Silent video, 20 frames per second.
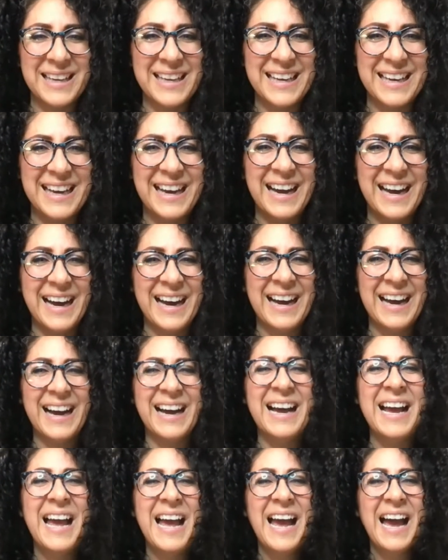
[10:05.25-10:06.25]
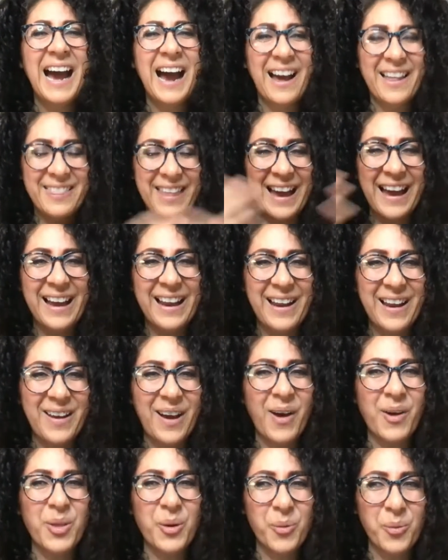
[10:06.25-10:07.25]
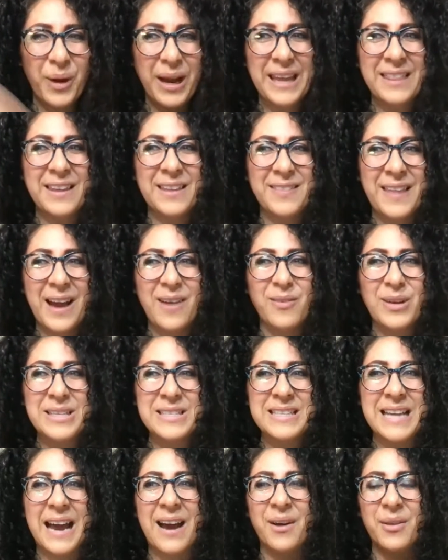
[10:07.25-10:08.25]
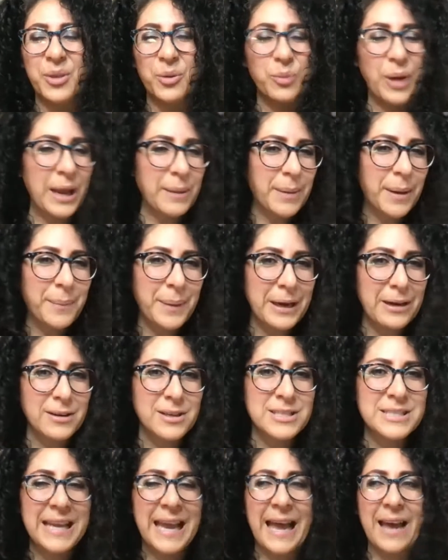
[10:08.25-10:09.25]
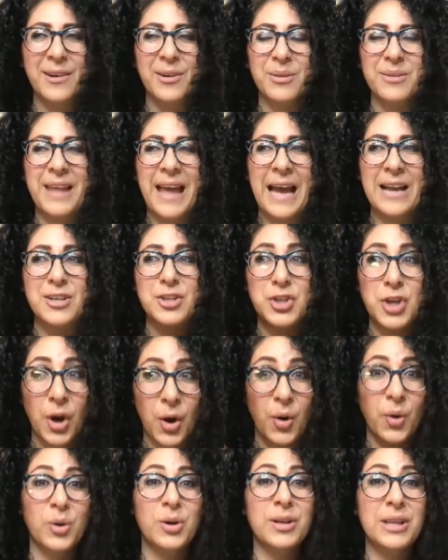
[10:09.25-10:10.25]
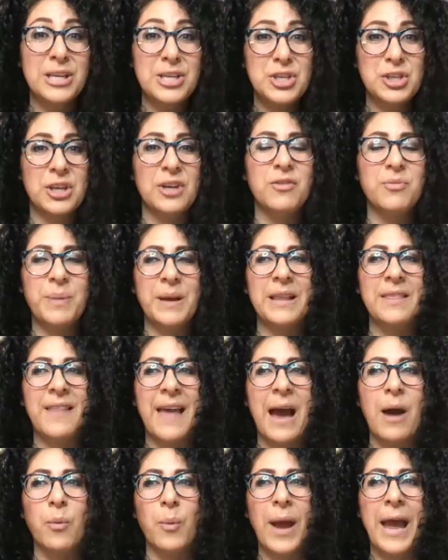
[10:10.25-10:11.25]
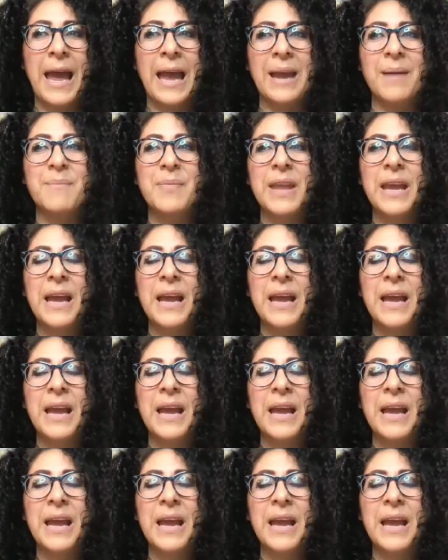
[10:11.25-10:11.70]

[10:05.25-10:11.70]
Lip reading: That the way that went down, the way my parents handled that totally should have been that way.